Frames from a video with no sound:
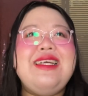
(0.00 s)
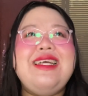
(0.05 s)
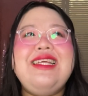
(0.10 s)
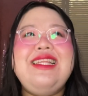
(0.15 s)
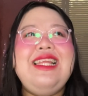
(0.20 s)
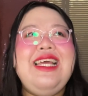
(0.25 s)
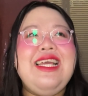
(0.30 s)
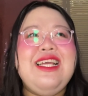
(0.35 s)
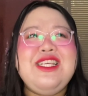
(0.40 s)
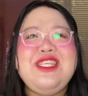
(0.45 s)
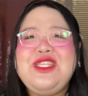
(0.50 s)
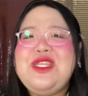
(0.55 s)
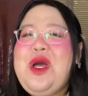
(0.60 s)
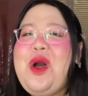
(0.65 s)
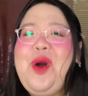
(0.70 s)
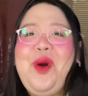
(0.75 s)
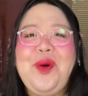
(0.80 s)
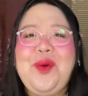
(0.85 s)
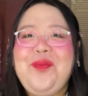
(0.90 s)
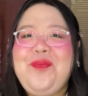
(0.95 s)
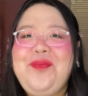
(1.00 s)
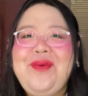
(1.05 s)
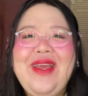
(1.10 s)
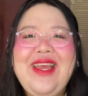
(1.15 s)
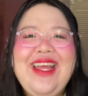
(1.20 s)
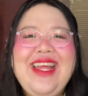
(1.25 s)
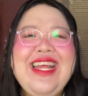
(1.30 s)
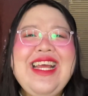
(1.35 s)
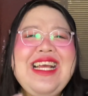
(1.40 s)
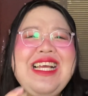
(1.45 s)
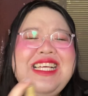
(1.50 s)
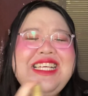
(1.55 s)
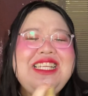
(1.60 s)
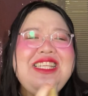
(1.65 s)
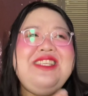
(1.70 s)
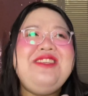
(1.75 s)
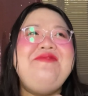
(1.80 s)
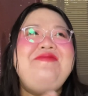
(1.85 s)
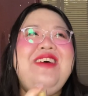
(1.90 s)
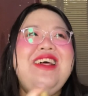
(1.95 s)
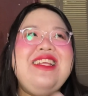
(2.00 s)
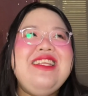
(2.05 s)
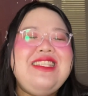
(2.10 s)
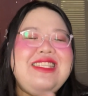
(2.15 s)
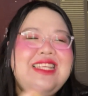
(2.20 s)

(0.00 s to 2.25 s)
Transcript: like soap. It smells